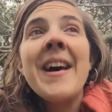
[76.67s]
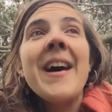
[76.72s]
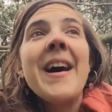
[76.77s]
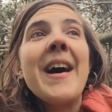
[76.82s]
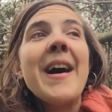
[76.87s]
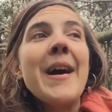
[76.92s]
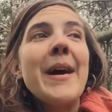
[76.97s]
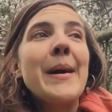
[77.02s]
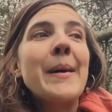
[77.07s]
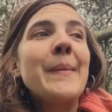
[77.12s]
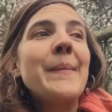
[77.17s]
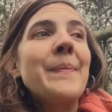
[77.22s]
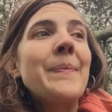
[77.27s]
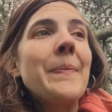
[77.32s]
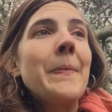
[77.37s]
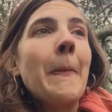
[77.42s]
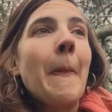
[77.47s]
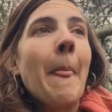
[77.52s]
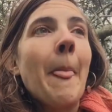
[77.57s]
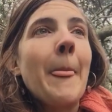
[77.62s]

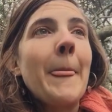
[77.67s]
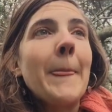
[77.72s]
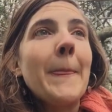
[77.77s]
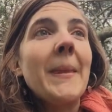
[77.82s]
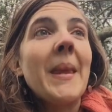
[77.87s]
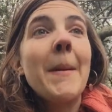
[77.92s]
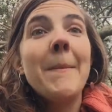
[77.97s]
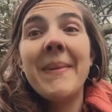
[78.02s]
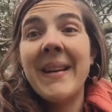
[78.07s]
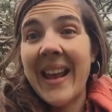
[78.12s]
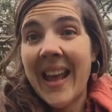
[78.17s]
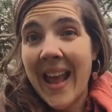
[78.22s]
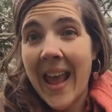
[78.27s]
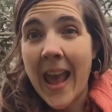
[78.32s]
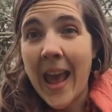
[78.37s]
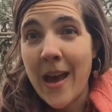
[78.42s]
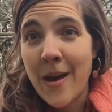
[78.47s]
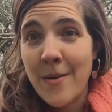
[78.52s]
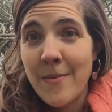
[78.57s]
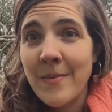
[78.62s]
But I
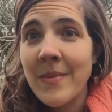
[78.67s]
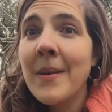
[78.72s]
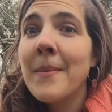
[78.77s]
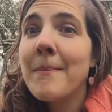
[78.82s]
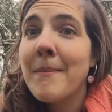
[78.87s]
am